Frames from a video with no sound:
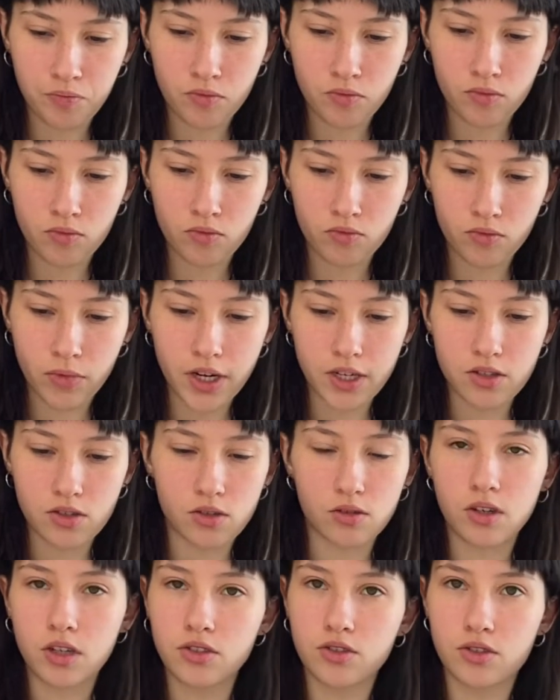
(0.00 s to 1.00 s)
Right,
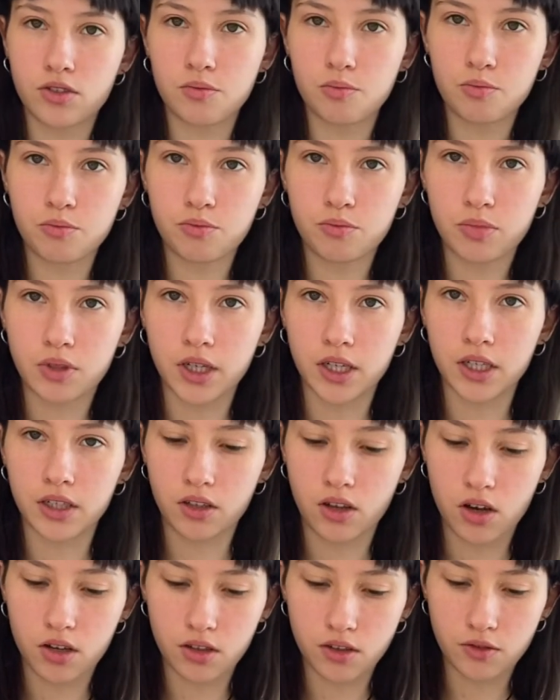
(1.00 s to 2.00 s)
so I'll just play
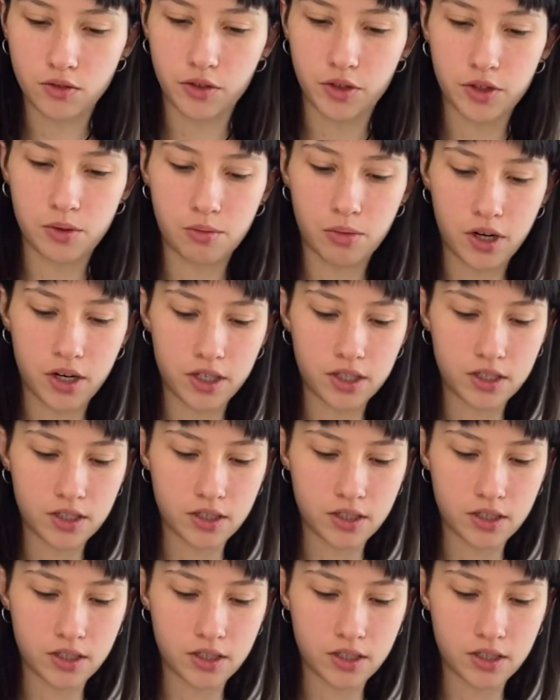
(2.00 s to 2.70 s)
along the first part.